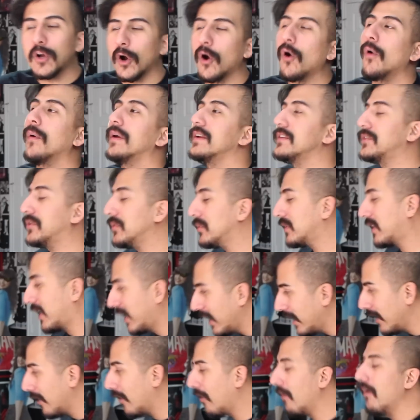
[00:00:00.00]
going to
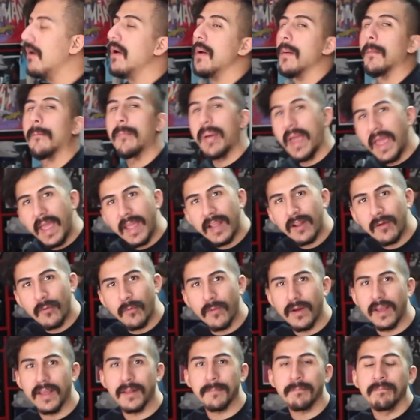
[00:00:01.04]
kill
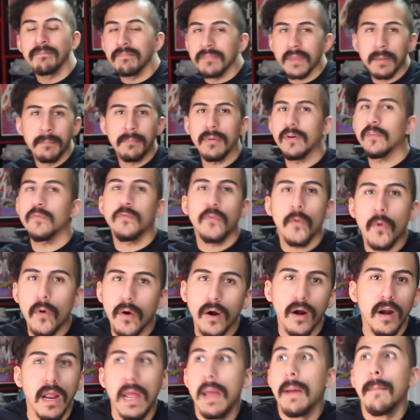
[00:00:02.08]
Penguin
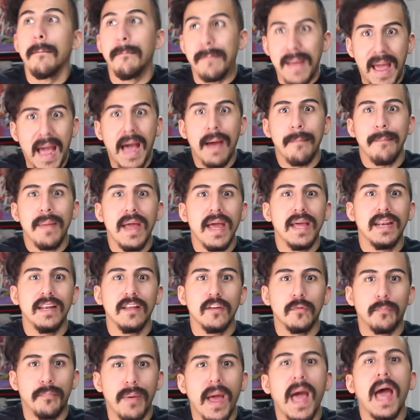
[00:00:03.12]
before Batman
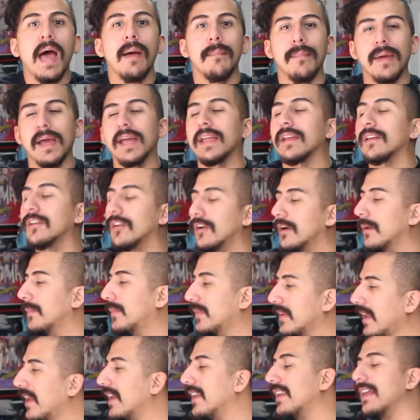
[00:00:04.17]
is Batman. You know what I'm
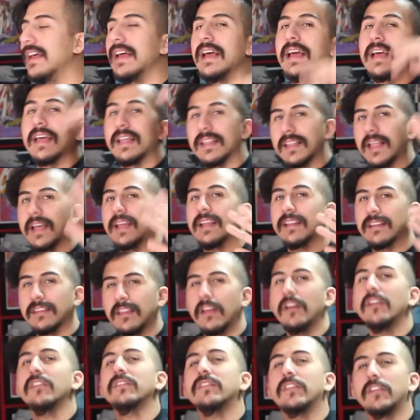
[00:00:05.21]
saying? Like,
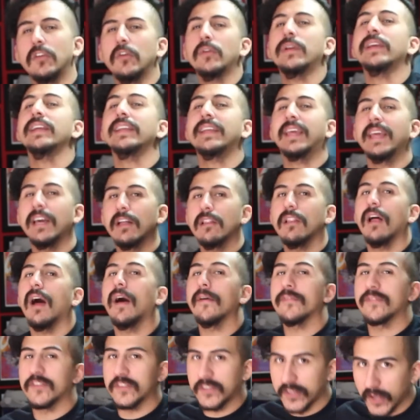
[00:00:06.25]
you can kill
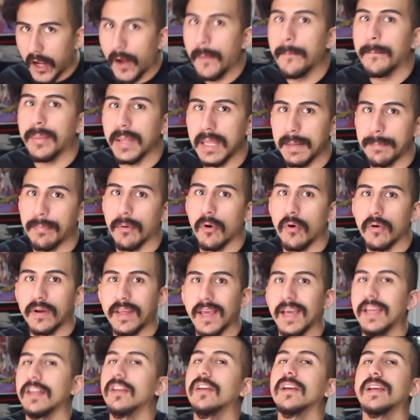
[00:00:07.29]
off some people,
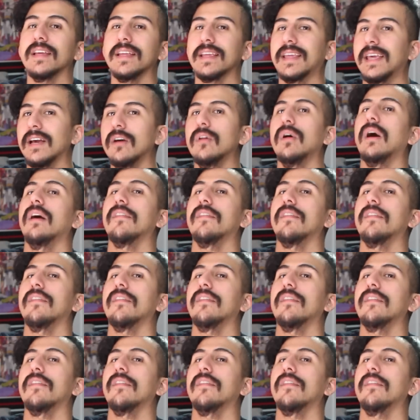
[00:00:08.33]
okay? You can kill